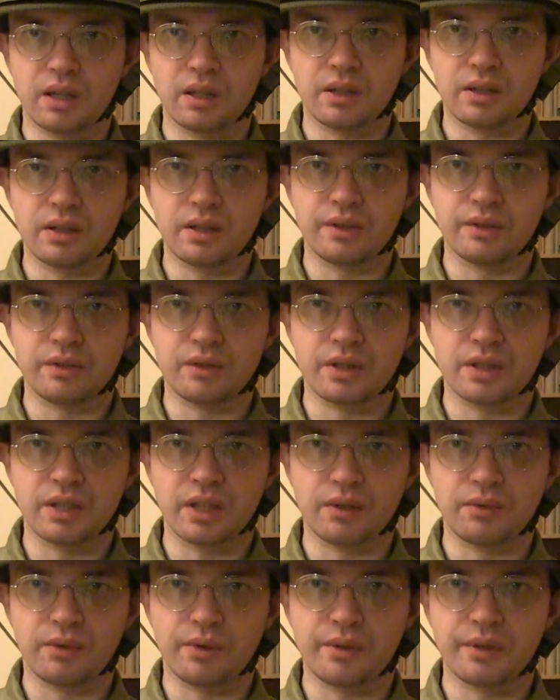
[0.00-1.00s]
it
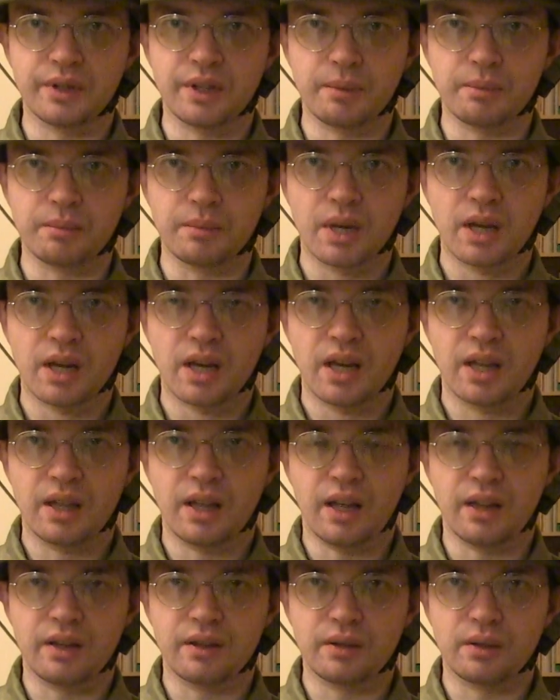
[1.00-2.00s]
interesting for them
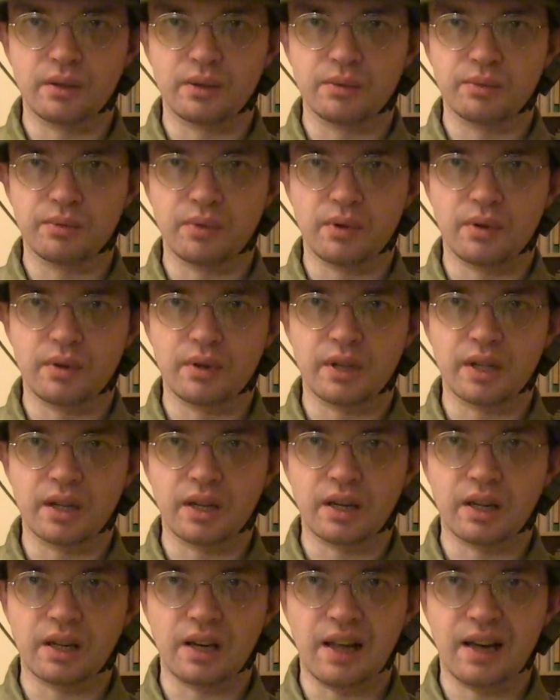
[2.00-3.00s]
and not for
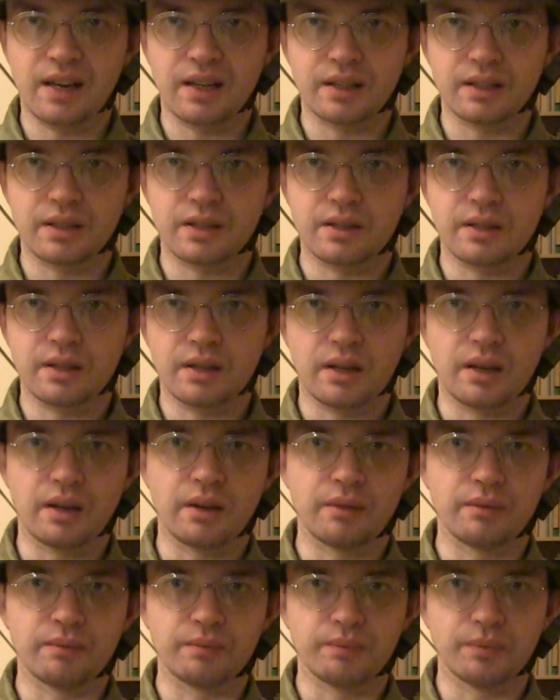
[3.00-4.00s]
the clients
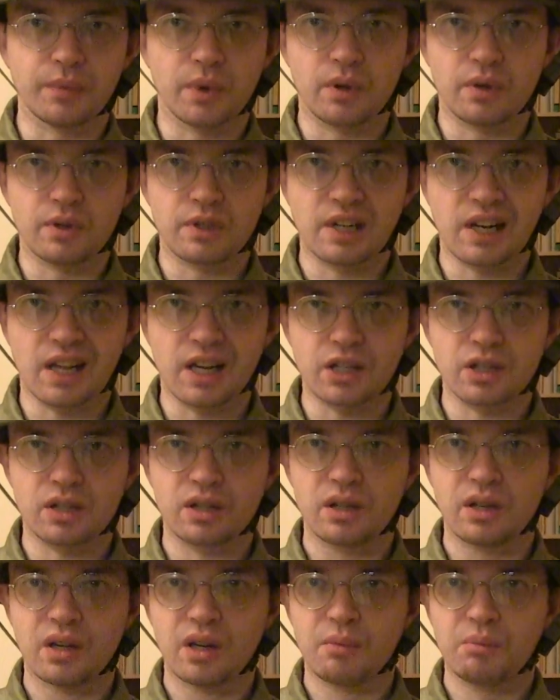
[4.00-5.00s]
or
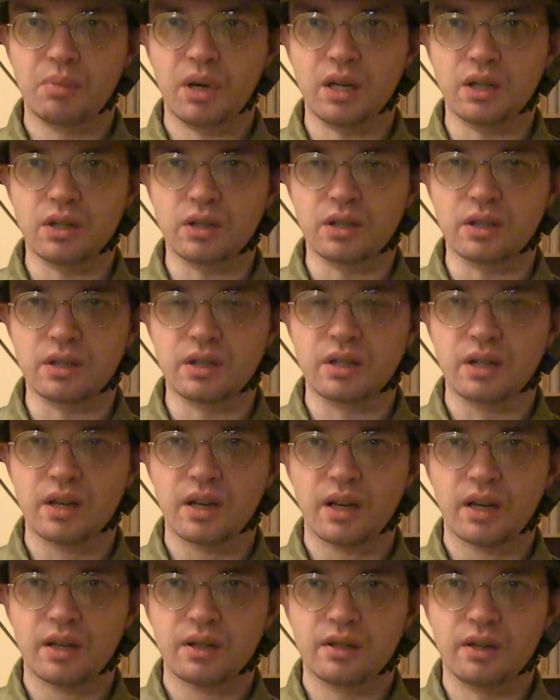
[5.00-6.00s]
/ patients.
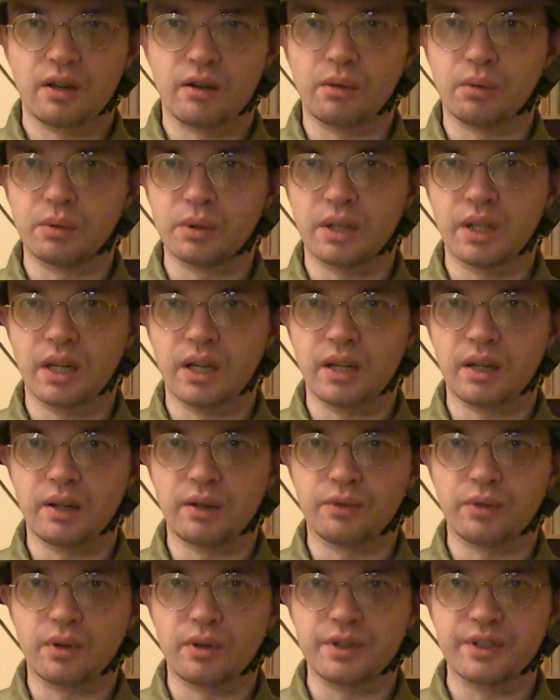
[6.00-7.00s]
So they,
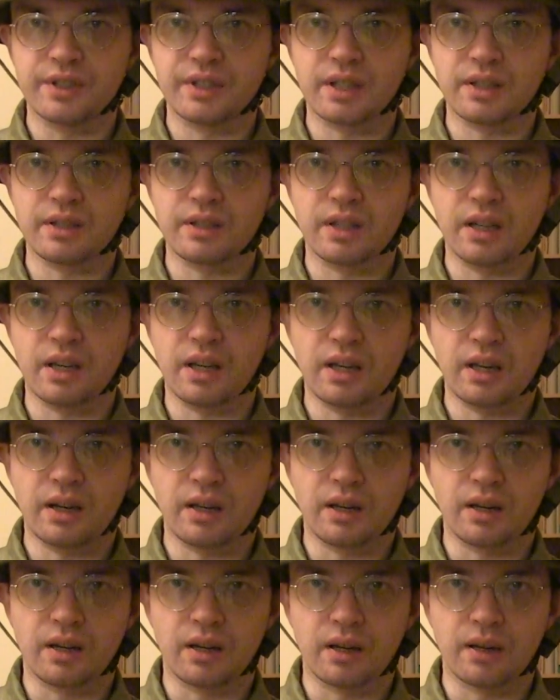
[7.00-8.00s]
for instance, they
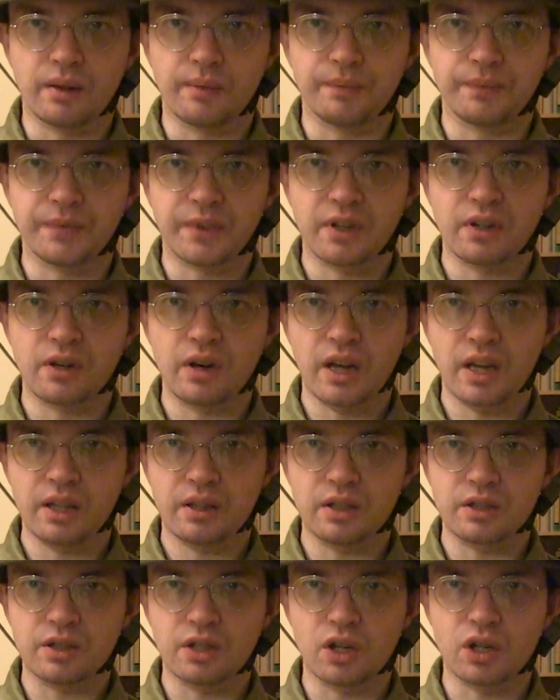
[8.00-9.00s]
create
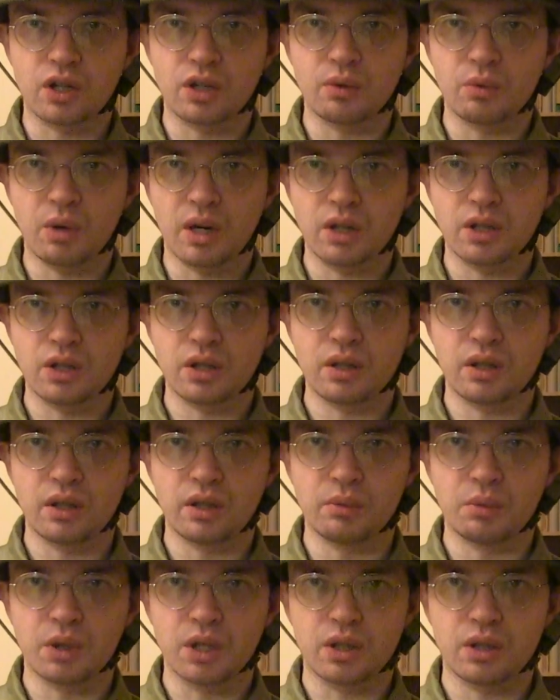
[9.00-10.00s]
a situation
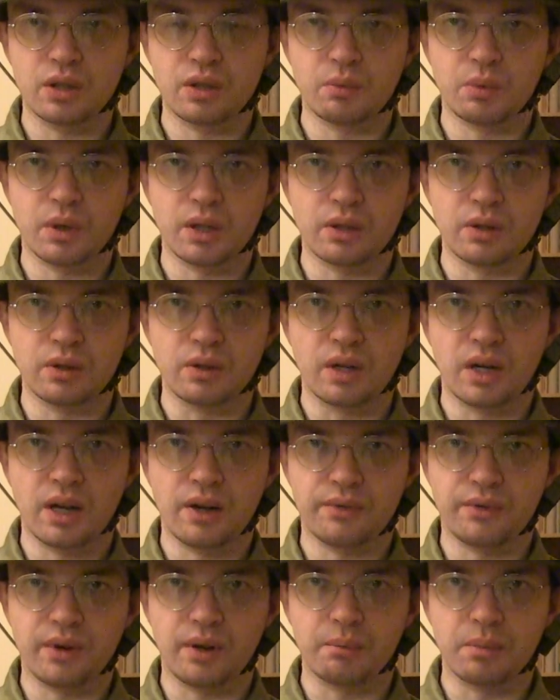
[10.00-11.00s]
in which when you
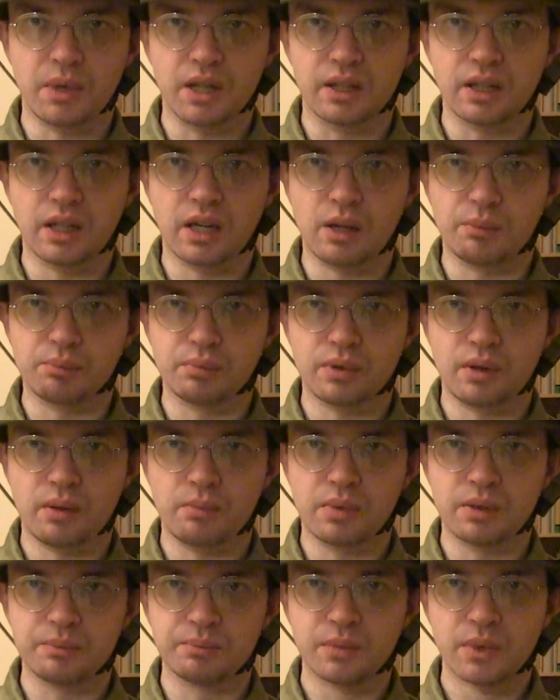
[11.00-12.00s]
have a medical
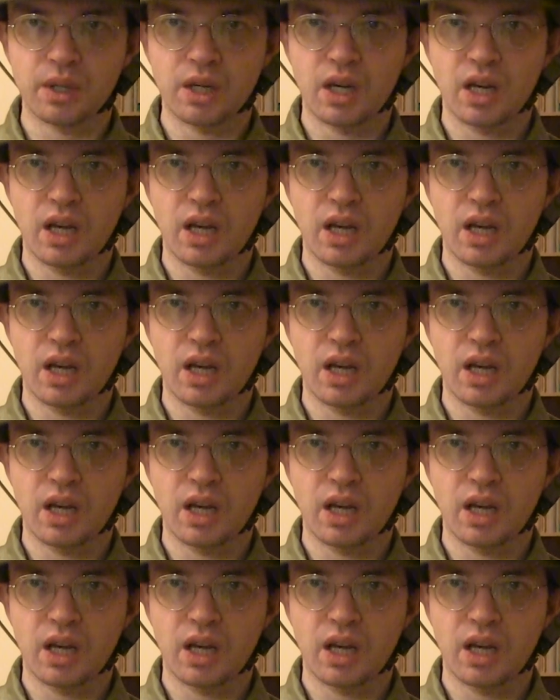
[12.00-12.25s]
problem,